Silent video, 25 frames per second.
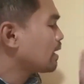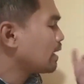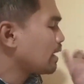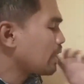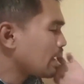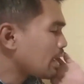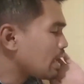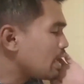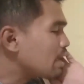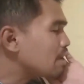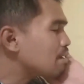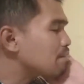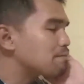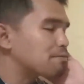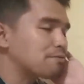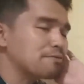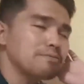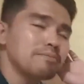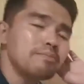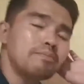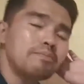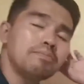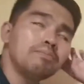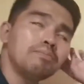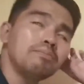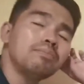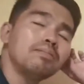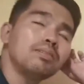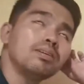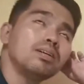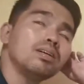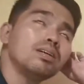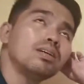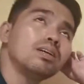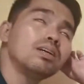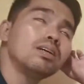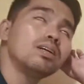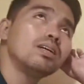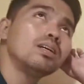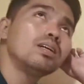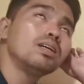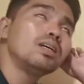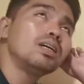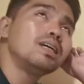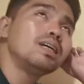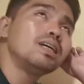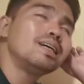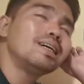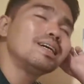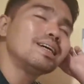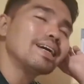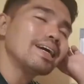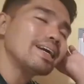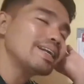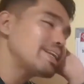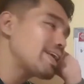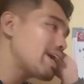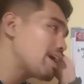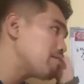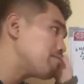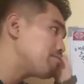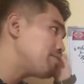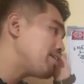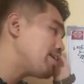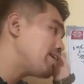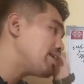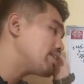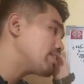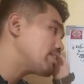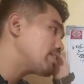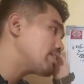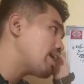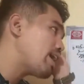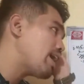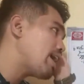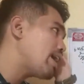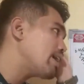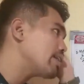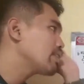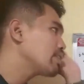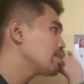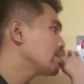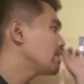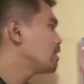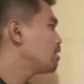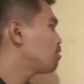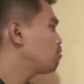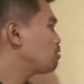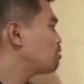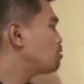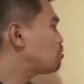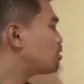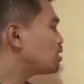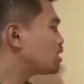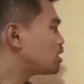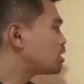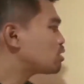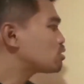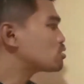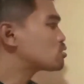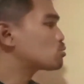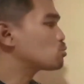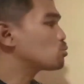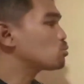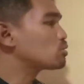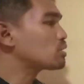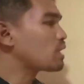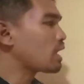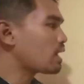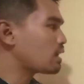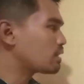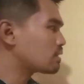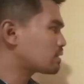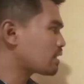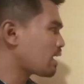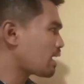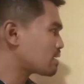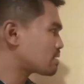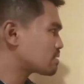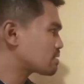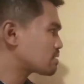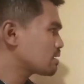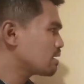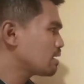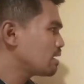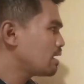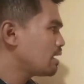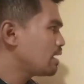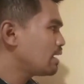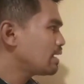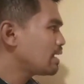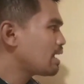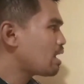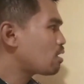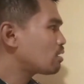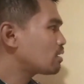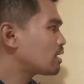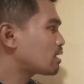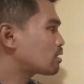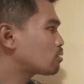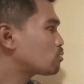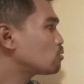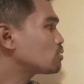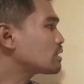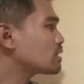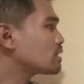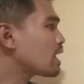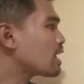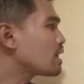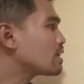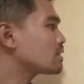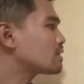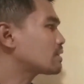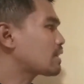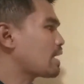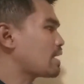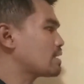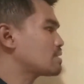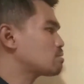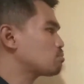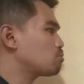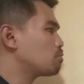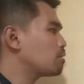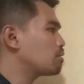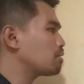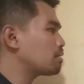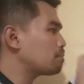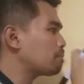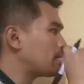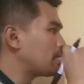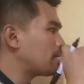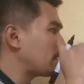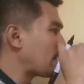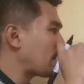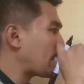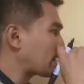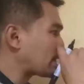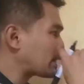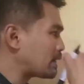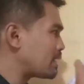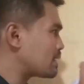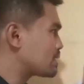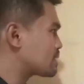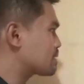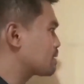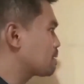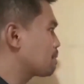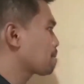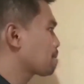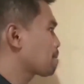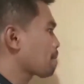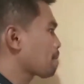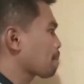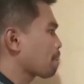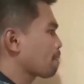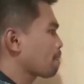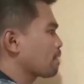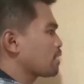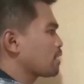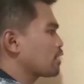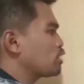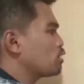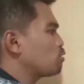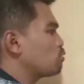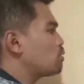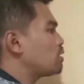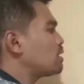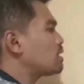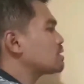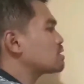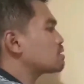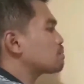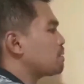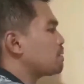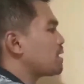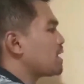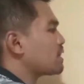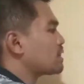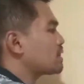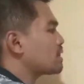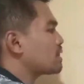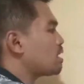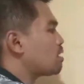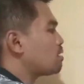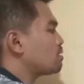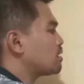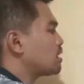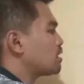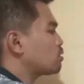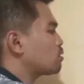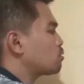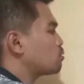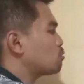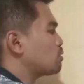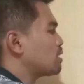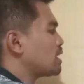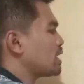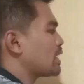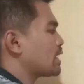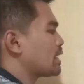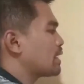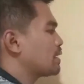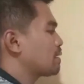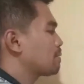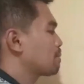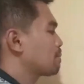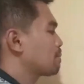if in the event that we will use two-tailed test, now the two-tailed test will be like this. You will split now the two here.